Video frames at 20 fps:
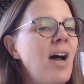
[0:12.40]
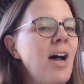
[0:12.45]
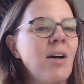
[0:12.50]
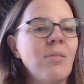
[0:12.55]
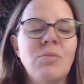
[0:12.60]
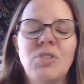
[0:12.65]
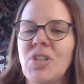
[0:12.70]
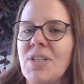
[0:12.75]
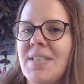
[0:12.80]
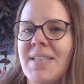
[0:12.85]

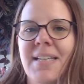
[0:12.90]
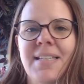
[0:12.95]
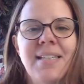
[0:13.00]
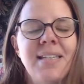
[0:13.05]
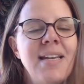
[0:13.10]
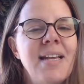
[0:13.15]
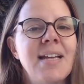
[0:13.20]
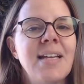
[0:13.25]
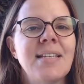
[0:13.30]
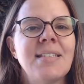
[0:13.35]
just as
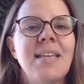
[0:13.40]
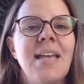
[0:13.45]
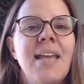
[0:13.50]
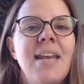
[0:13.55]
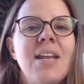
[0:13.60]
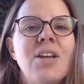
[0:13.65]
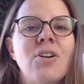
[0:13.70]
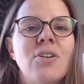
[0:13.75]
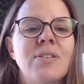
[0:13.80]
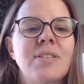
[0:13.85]
it is,
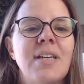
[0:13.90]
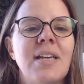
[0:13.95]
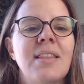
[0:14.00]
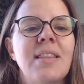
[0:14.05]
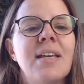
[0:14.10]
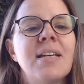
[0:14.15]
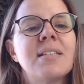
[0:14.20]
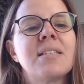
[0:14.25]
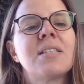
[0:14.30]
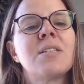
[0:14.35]
and it goes like
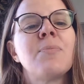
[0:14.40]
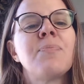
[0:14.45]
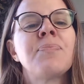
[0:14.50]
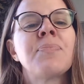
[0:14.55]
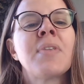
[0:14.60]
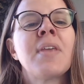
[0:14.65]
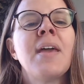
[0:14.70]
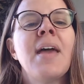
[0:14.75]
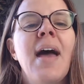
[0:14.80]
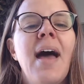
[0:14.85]
this.
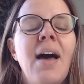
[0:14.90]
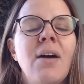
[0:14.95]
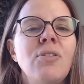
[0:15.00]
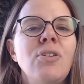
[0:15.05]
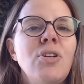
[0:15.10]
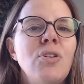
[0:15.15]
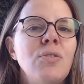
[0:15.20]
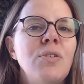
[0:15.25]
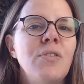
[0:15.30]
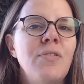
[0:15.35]
How
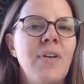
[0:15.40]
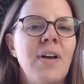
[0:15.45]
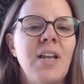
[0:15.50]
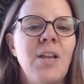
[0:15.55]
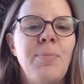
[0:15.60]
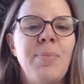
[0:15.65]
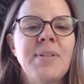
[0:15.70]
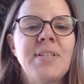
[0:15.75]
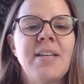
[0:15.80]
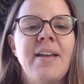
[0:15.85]
do you
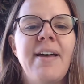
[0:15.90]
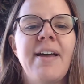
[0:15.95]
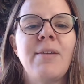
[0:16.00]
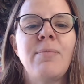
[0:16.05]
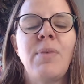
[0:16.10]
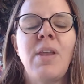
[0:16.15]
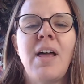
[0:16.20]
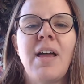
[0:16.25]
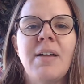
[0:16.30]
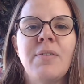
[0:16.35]
develop a
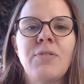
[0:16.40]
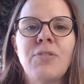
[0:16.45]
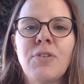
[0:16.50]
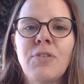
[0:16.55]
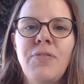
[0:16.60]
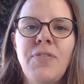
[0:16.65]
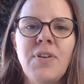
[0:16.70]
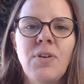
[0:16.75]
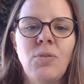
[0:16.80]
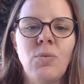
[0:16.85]
timeline for
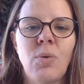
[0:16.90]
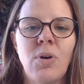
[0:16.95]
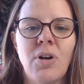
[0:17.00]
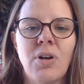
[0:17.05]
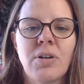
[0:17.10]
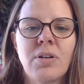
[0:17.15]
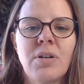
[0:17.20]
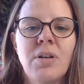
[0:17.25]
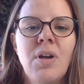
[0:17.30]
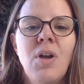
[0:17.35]

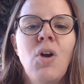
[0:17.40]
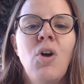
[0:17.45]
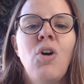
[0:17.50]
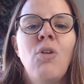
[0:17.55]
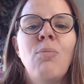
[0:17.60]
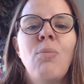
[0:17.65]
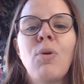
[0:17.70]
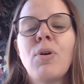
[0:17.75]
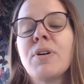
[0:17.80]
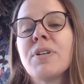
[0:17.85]
fieldwork?
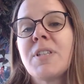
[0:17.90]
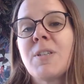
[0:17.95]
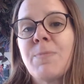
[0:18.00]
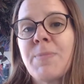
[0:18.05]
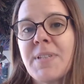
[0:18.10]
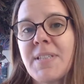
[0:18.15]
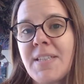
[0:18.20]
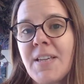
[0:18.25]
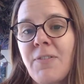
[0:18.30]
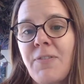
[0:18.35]
More
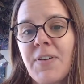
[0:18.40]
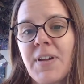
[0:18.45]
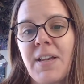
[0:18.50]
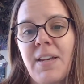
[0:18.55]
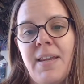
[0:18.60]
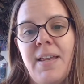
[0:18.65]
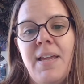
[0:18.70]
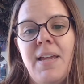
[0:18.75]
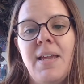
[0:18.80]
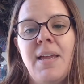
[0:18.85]

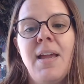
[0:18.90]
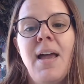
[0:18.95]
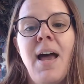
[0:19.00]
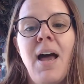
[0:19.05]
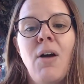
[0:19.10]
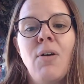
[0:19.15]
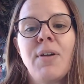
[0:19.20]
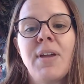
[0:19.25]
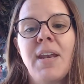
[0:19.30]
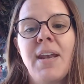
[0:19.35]
specifically,
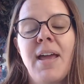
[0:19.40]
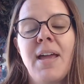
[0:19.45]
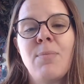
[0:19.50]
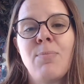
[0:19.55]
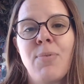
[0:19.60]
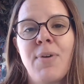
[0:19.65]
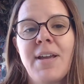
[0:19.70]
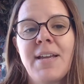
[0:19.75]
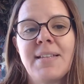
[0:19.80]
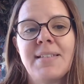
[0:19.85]
how can I
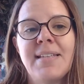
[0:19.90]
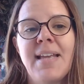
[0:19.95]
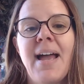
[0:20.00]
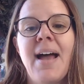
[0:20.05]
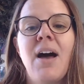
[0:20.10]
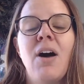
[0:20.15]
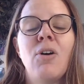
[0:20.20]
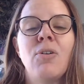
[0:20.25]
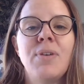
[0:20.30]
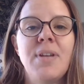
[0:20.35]
break
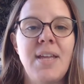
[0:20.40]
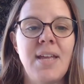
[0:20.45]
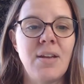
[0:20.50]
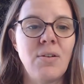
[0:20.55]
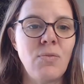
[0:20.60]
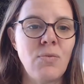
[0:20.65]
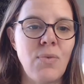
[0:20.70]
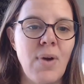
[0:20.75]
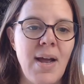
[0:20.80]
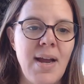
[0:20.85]
down
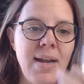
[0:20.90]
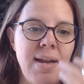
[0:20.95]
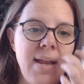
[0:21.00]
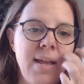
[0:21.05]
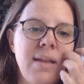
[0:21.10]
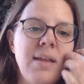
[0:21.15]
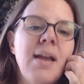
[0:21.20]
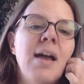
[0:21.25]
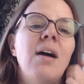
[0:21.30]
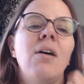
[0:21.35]
in
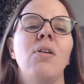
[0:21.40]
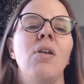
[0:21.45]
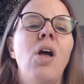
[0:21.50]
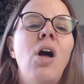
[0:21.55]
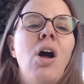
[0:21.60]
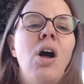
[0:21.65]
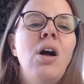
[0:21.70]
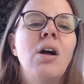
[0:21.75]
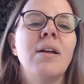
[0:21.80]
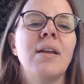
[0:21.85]
writing how
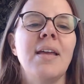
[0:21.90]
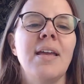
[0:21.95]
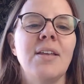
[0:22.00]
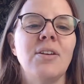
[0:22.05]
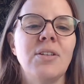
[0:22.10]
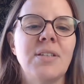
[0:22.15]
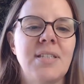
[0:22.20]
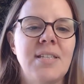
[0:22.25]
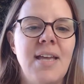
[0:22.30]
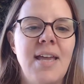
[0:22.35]
long
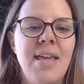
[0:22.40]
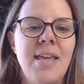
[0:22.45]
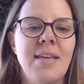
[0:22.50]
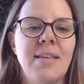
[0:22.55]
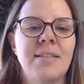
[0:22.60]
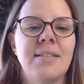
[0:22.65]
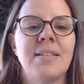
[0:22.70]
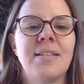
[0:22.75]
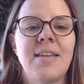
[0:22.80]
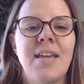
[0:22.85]
it'll
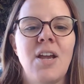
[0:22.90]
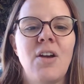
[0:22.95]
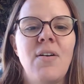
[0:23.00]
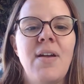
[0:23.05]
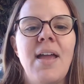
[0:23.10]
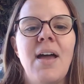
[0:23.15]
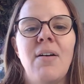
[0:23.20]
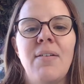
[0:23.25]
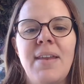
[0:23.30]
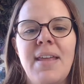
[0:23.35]
take to
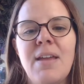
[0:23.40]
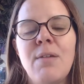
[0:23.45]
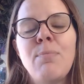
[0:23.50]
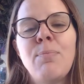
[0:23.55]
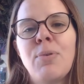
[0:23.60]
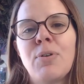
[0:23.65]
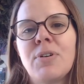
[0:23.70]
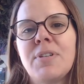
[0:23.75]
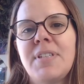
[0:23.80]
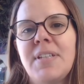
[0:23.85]
carry out
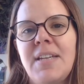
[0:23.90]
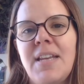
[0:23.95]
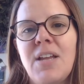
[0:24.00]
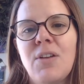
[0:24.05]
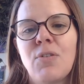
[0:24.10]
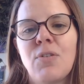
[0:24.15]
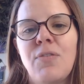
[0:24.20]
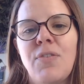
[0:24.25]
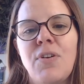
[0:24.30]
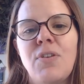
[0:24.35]
in-person
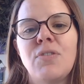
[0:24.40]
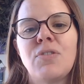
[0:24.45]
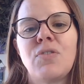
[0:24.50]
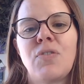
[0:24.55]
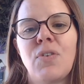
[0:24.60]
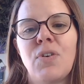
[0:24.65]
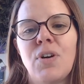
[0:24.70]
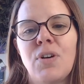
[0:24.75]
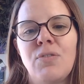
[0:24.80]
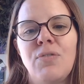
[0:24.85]
interviews
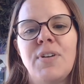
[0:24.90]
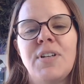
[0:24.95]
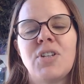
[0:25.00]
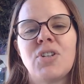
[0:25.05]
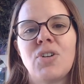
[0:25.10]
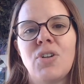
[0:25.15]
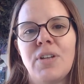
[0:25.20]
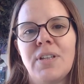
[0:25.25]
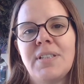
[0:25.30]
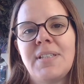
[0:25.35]
for
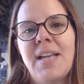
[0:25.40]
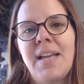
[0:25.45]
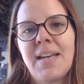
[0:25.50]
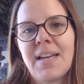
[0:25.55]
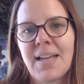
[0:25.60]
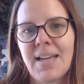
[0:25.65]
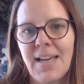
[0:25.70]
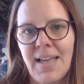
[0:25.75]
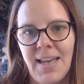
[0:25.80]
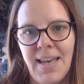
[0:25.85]
original
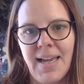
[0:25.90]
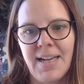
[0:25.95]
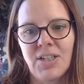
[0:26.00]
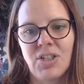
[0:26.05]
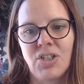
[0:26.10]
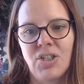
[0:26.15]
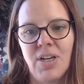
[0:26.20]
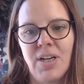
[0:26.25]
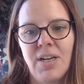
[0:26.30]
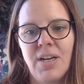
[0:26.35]
data
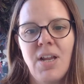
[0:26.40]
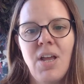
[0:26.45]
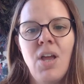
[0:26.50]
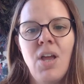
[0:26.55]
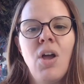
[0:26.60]
collection?